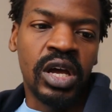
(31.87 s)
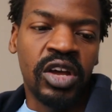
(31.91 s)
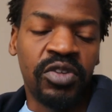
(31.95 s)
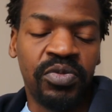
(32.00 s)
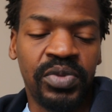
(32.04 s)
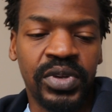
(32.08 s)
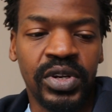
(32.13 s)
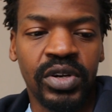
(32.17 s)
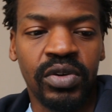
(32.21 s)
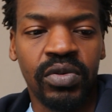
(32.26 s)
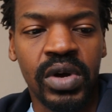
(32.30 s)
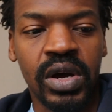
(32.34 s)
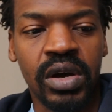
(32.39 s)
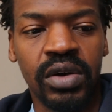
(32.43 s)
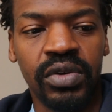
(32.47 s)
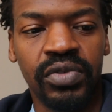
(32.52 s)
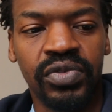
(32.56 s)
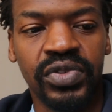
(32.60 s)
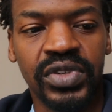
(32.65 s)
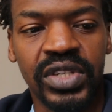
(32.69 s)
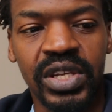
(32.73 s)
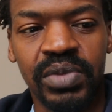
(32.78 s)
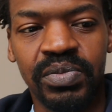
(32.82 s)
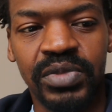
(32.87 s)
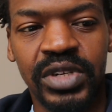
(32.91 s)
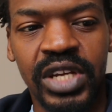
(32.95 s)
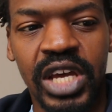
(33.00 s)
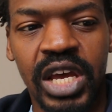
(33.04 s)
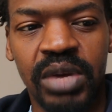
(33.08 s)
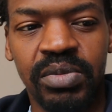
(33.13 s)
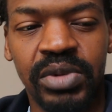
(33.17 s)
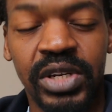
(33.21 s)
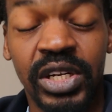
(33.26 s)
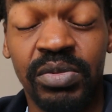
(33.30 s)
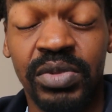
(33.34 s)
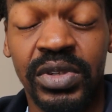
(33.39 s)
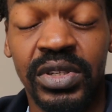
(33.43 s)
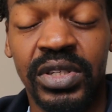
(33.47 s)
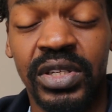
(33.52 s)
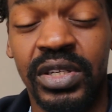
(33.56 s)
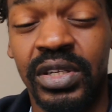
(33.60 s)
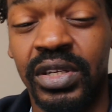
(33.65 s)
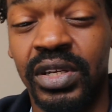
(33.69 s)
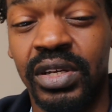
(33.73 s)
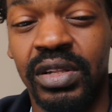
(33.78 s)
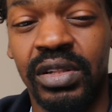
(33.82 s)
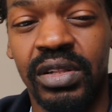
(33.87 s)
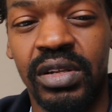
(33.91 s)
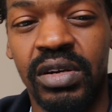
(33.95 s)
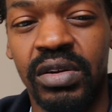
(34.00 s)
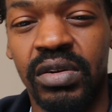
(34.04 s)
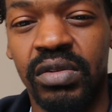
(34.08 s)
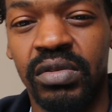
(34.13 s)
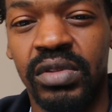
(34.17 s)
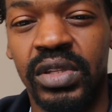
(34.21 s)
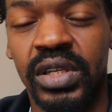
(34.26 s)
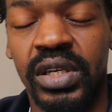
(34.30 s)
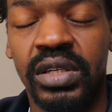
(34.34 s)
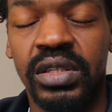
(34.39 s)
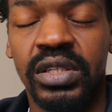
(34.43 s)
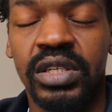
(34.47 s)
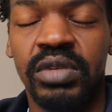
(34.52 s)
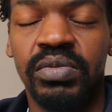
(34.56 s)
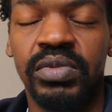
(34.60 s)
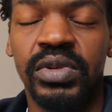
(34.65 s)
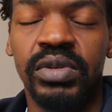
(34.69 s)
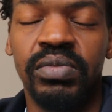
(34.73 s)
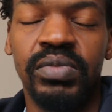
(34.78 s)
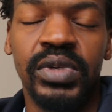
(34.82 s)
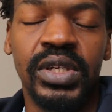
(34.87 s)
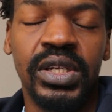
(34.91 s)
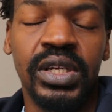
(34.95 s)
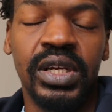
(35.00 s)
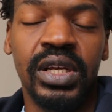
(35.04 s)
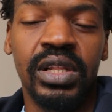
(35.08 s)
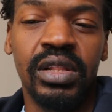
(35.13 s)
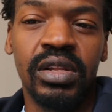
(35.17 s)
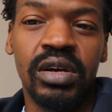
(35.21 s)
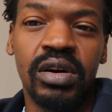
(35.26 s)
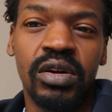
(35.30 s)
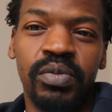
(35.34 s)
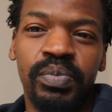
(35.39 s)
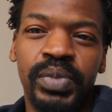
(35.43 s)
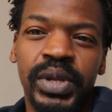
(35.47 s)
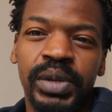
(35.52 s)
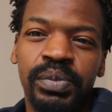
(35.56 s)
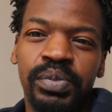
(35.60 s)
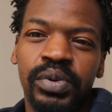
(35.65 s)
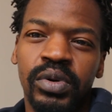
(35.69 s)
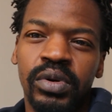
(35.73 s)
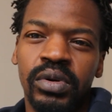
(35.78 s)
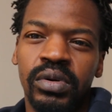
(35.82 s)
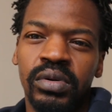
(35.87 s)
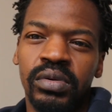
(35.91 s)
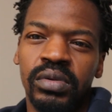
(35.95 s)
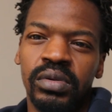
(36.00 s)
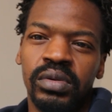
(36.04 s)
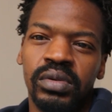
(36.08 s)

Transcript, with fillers: I've been around for some time and I've been seeing a lot of things I've been meeting a lot of people